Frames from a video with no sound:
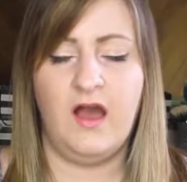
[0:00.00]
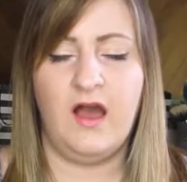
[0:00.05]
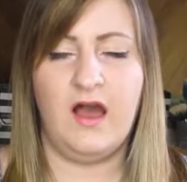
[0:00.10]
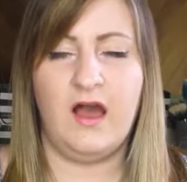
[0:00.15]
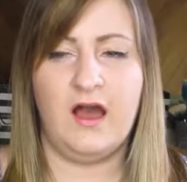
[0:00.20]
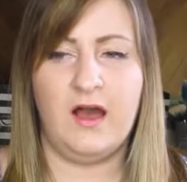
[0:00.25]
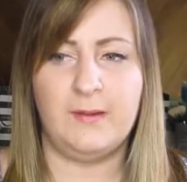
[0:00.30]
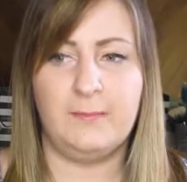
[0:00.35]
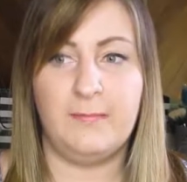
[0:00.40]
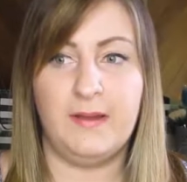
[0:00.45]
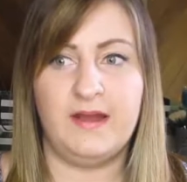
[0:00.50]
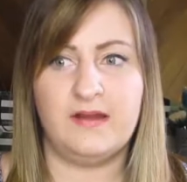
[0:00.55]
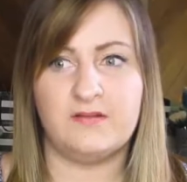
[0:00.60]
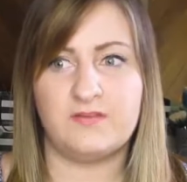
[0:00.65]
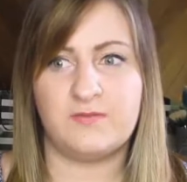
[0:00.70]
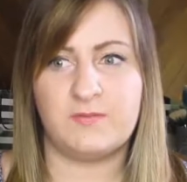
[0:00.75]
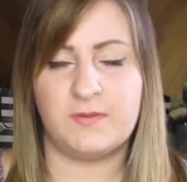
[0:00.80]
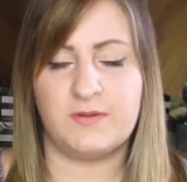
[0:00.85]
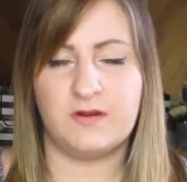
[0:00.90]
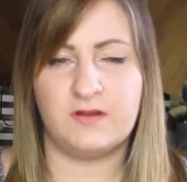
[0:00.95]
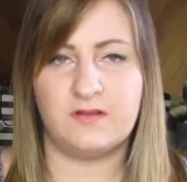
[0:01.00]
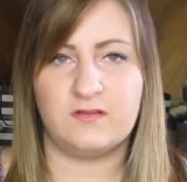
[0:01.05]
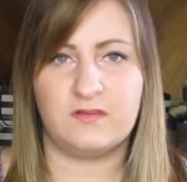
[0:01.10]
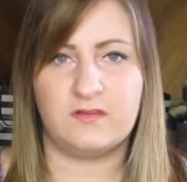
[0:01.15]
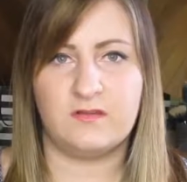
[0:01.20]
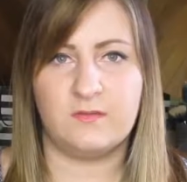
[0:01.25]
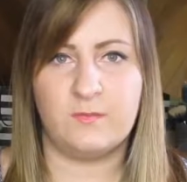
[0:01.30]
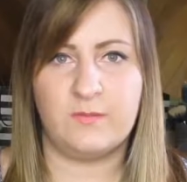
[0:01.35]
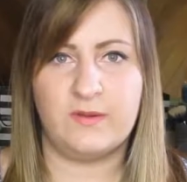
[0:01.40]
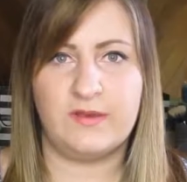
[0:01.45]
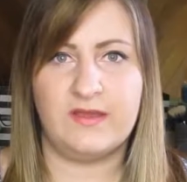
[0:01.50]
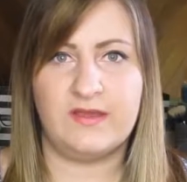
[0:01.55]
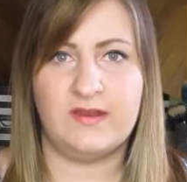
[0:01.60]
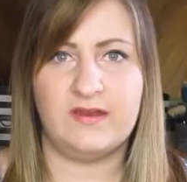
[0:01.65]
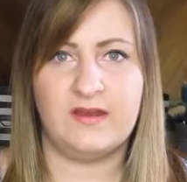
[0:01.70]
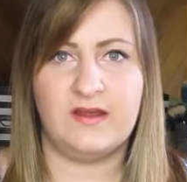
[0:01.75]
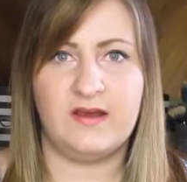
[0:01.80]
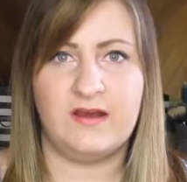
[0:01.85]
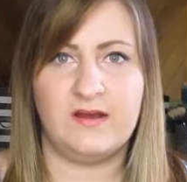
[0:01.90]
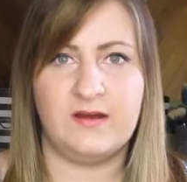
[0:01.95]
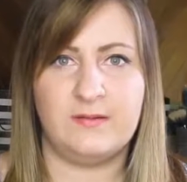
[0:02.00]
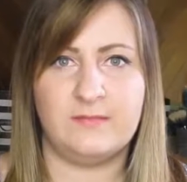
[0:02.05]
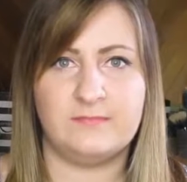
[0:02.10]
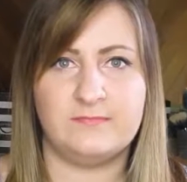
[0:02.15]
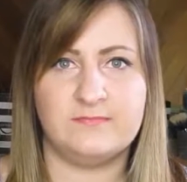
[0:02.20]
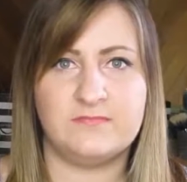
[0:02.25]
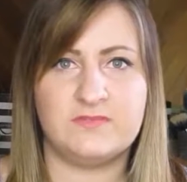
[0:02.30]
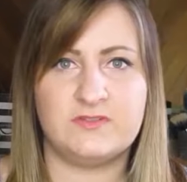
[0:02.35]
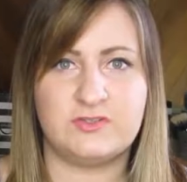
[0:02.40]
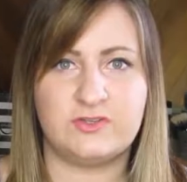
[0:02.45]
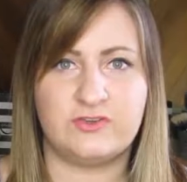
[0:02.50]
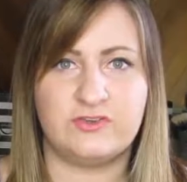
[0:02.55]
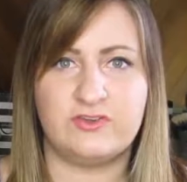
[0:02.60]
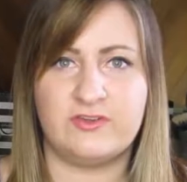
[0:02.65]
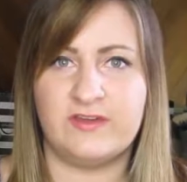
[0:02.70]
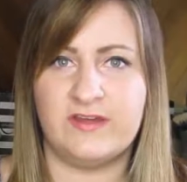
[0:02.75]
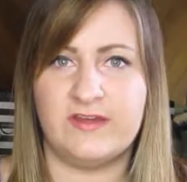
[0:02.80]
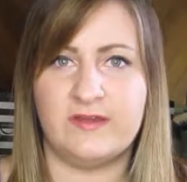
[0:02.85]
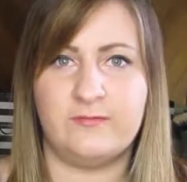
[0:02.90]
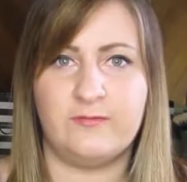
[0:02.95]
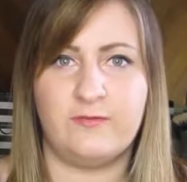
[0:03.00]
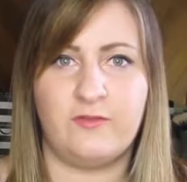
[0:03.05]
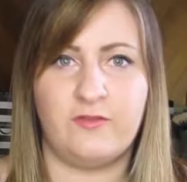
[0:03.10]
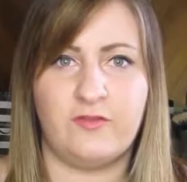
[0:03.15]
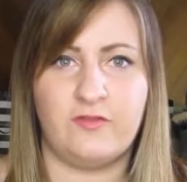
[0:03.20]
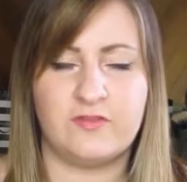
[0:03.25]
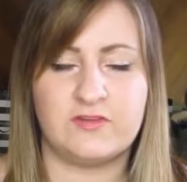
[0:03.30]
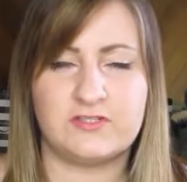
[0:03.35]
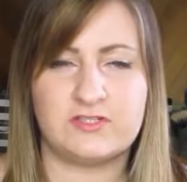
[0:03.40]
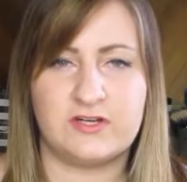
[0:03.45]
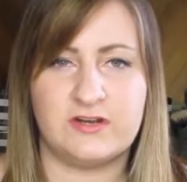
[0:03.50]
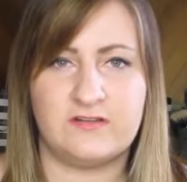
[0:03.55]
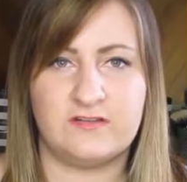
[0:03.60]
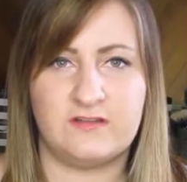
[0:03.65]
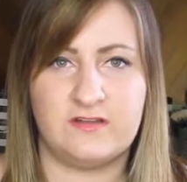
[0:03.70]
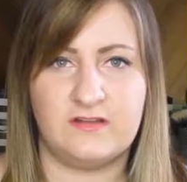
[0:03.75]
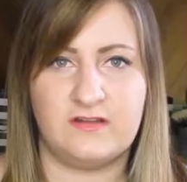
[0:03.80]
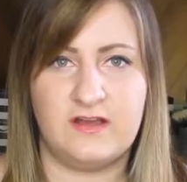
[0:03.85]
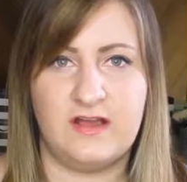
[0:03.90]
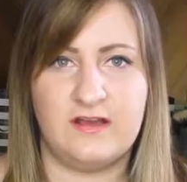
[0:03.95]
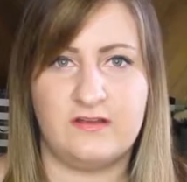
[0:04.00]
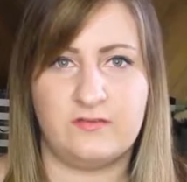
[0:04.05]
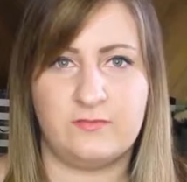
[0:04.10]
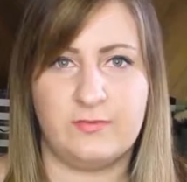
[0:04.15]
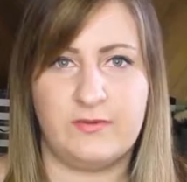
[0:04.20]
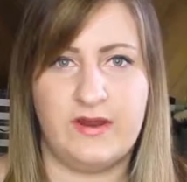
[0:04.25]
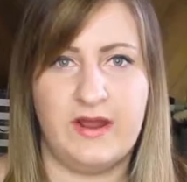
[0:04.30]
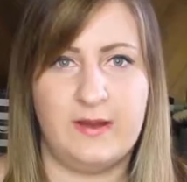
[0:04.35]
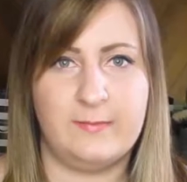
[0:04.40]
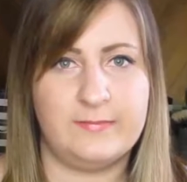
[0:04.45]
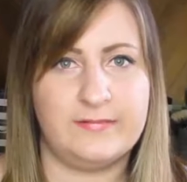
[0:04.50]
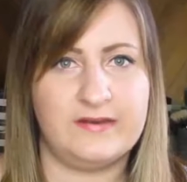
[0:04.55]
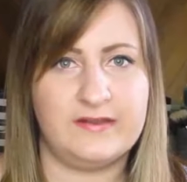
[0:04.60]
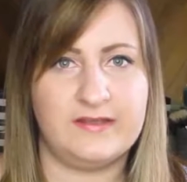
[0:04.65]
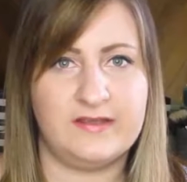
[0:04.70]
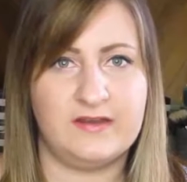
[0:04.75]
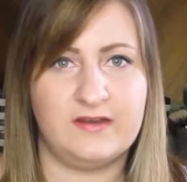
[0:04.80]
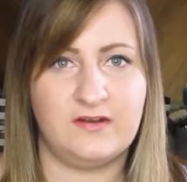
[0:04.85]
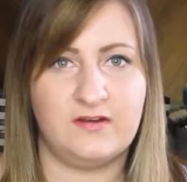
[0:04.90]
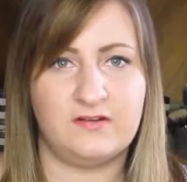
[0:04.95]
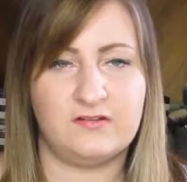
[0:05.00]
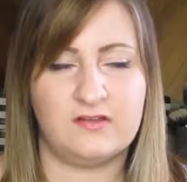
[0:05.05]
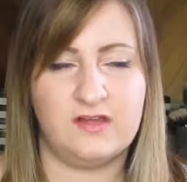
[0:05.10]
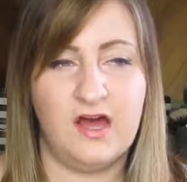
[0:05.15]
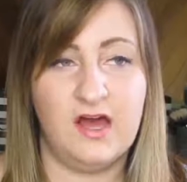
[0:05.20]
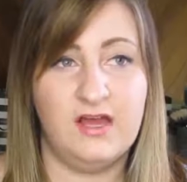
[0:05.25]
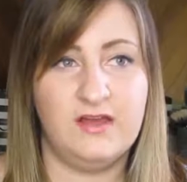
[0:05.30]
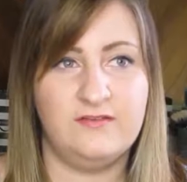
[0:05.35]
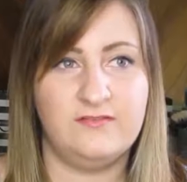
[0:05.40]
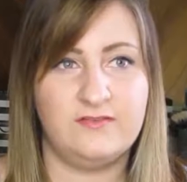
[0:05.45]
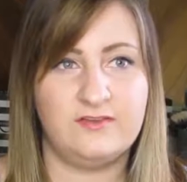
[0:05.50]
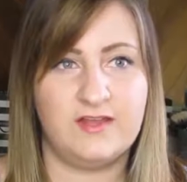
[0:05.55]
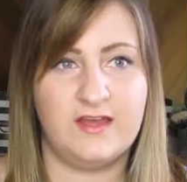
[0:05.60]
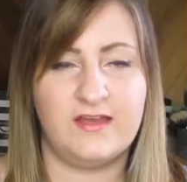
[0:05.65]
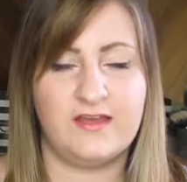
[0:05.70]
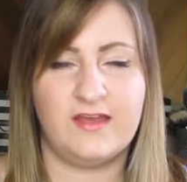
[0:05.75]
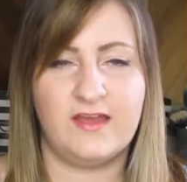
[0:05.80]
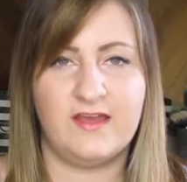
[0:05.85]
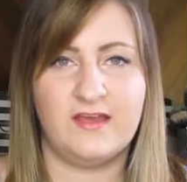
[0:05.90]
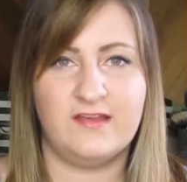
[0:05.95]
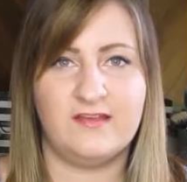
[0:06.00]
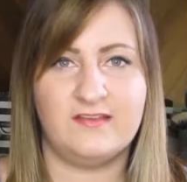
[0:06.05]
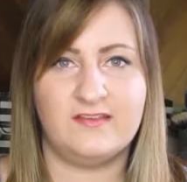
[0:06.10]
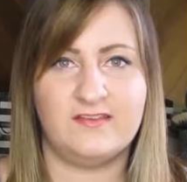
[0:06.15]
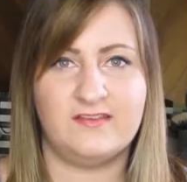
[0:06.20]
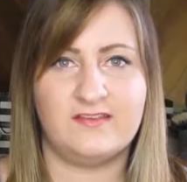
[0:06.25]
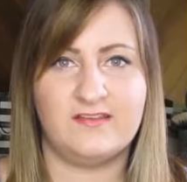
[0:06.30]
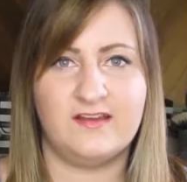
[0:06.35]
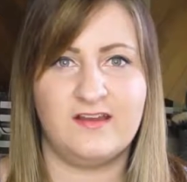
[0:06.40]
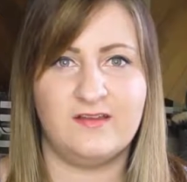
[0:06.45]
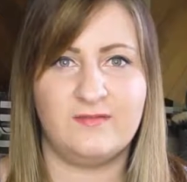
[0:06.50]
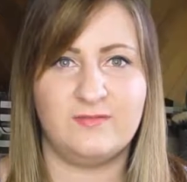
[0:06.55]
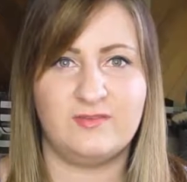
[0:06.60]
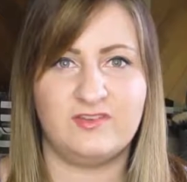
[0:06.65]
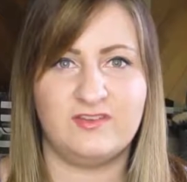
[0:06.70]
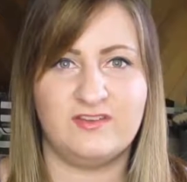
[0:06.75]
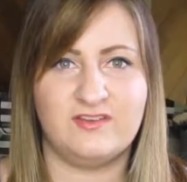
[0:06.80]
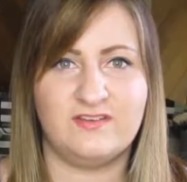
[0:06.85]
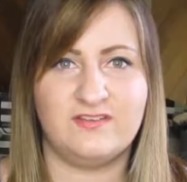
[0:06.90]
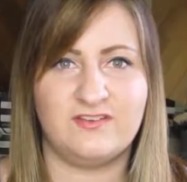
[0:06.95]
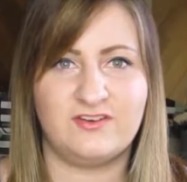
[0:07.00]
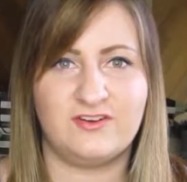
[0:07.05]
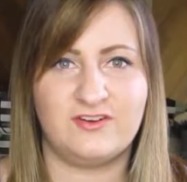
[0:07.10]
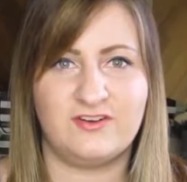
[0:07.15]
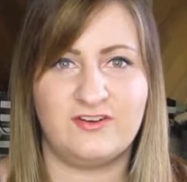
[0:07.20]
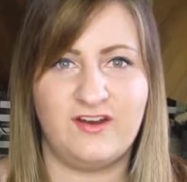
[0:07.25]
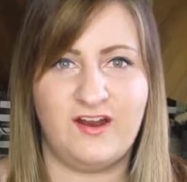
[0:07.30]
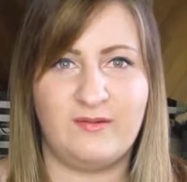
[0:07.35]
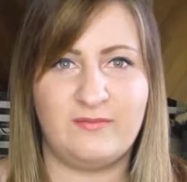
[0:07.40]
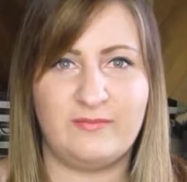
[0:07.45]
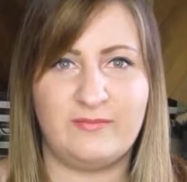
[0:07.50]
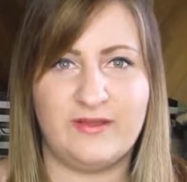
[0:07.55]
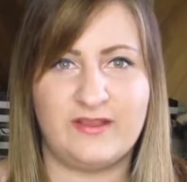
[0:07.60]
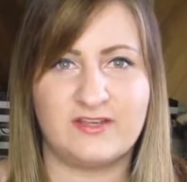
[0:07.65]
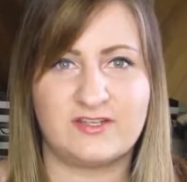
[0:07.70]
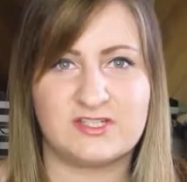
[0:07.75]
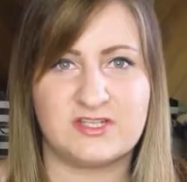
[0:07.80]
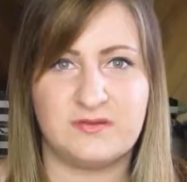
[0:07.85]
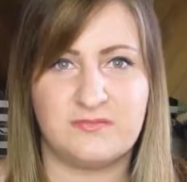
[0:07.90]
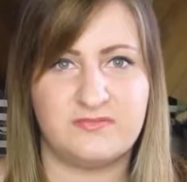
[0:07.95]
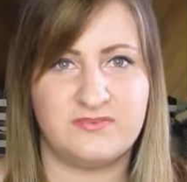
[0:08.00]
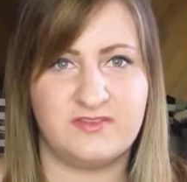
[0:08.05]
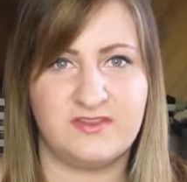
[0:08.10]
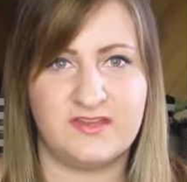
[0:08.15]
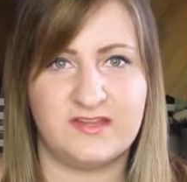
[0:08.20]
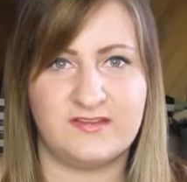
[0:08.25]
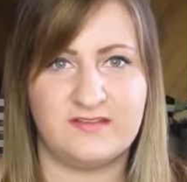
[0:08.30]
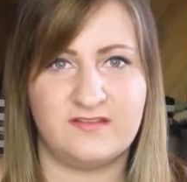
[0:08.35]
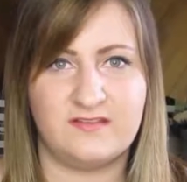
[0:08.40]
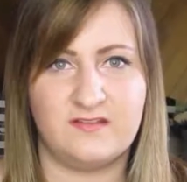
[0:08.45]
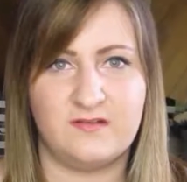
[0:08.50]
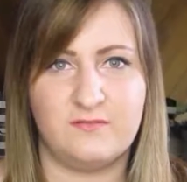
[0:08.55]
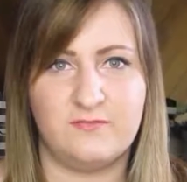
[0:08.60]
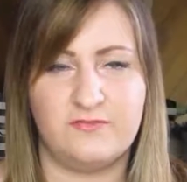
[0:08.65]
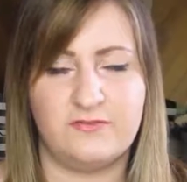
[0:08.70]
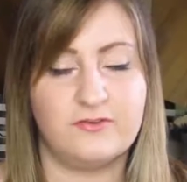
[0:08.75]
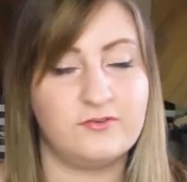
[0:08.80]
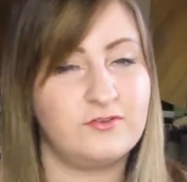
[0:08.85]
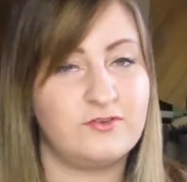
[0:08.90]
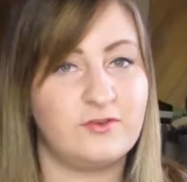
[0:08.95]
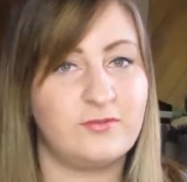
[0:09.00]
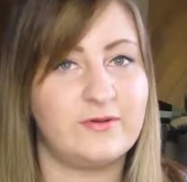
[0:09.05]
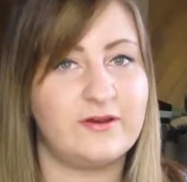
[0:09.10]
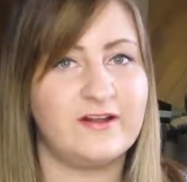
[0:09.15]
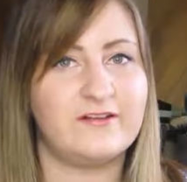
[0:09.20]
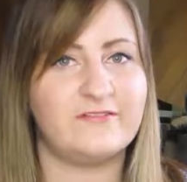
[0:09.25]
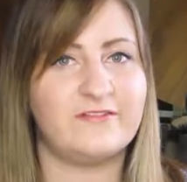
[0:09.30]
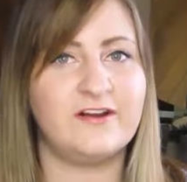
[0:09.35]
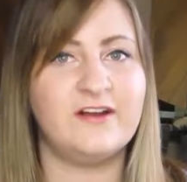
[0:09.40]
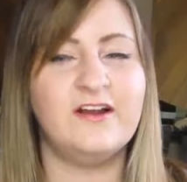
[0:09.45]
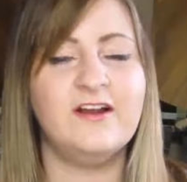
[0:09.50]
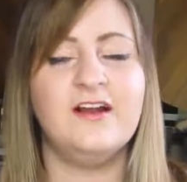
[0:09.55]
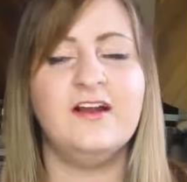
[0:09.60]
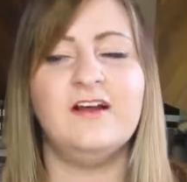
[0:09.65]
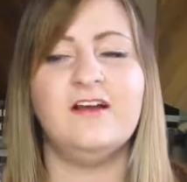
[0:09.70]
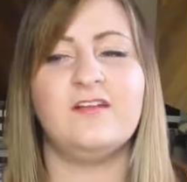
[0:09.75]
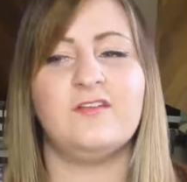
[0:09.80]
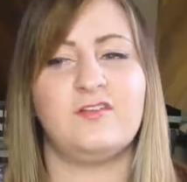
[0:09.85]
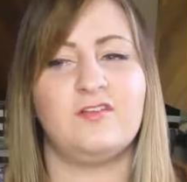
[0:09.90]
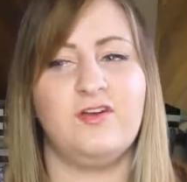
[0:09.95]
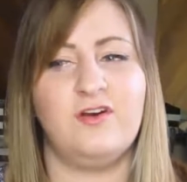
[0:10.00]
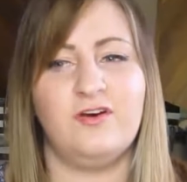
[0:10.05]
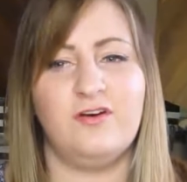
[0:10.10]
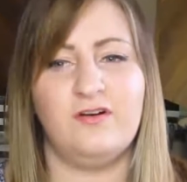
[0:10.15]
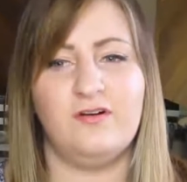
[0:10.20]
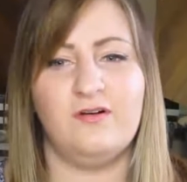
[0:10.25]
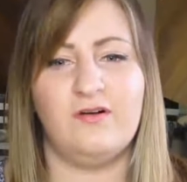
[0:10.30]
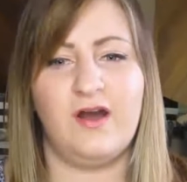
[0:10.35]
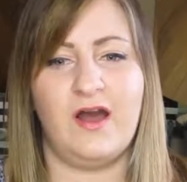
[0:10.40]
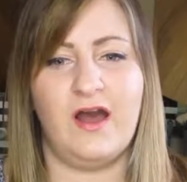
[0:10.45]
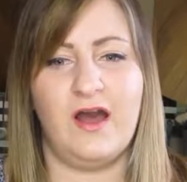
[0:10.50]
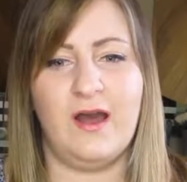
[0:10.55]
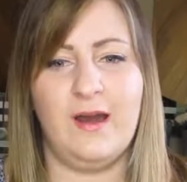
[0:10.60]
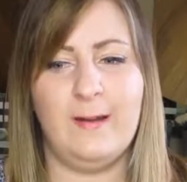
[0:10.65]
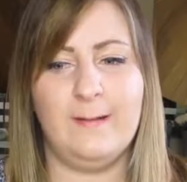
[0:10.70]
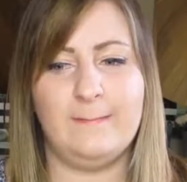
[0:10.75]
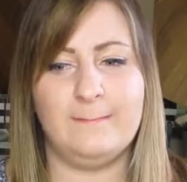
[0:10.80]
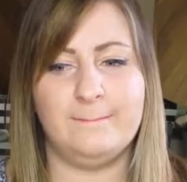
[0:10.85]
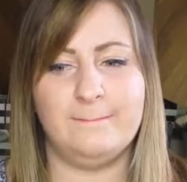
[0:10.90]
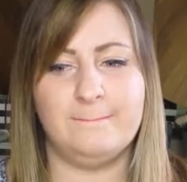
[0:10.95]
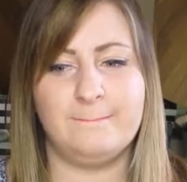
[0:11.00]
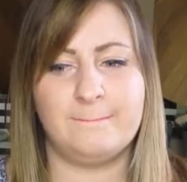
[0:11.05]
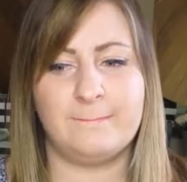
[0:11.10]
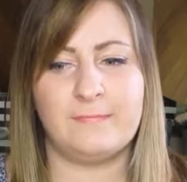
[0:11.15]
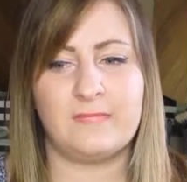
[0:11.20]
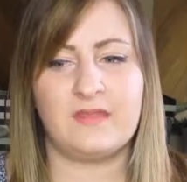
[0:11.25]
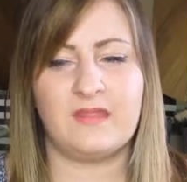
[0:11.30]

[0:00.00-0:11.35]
um, Matt's put on some weight um, just like with all the stress that has been happening in our lives I guess it was easier to grab a bag of chips than some fruits or whatever so um,